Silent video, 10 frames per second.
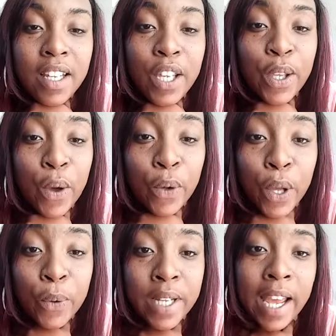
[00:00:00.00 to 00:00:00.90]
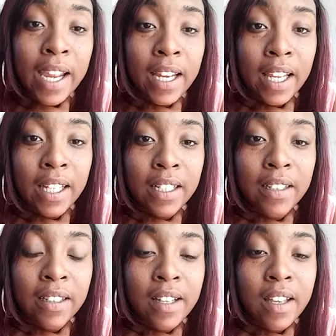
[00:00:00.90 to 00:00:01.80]
yo-yo dieting
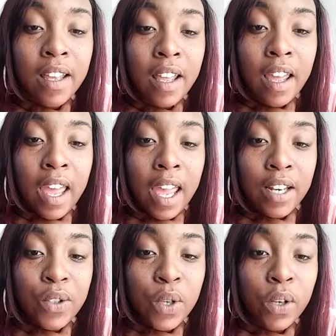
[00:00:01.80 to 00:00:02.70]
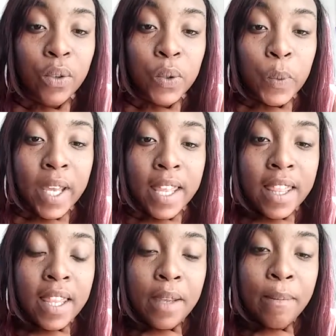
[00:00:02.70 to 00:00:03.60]
and struggled
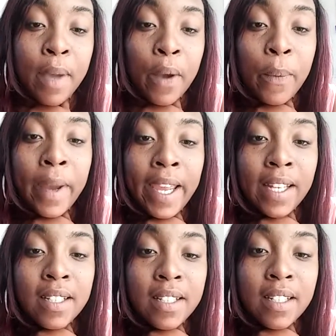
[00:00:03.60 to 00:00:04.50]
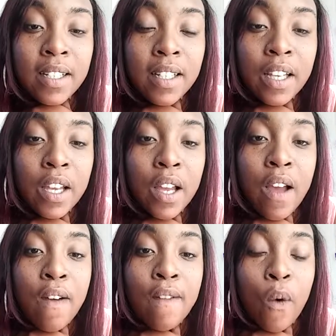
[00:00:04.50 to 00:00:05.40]
with my weight
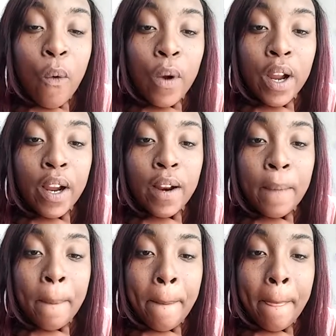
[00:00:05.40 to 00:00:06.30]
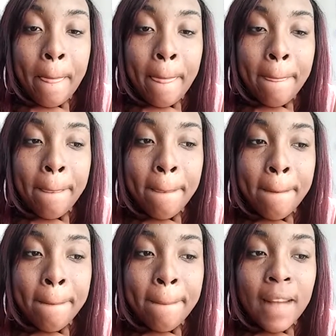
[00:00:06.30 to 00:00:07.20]
for
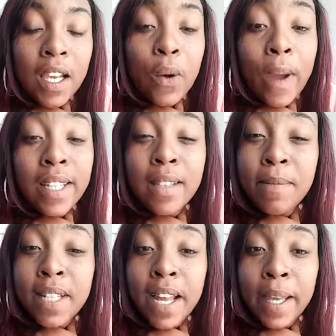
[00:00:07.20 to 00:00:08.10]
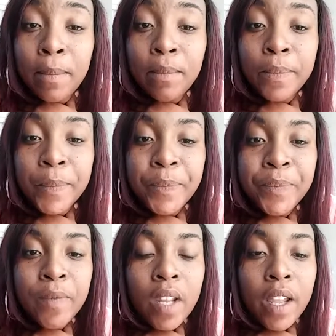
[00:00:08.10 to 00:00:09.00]
quite some time.
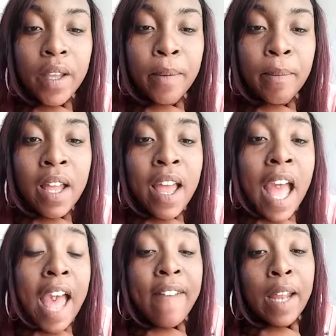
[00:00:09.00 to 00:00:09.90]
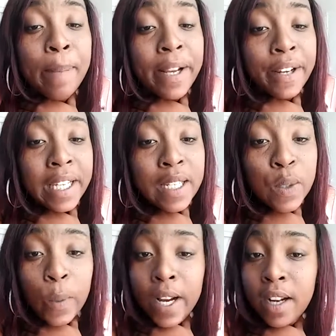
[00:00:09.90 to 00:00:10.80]
Um, I've had
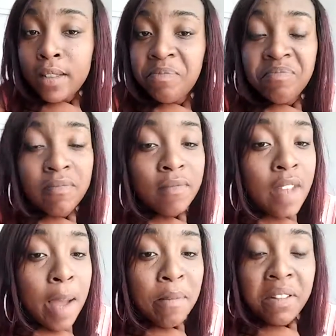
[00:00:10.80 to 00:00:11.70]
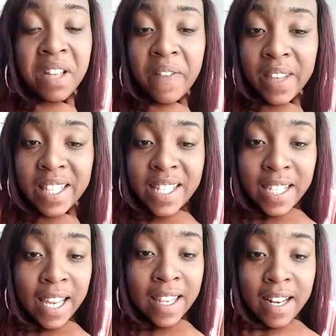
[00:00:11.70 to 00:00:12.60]
periods where I'm loving the
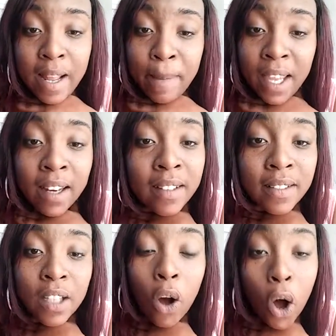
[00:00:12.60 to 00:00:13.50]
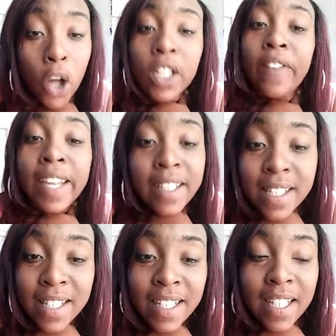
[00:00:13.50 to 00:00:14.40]
skin that I'm in, all of it,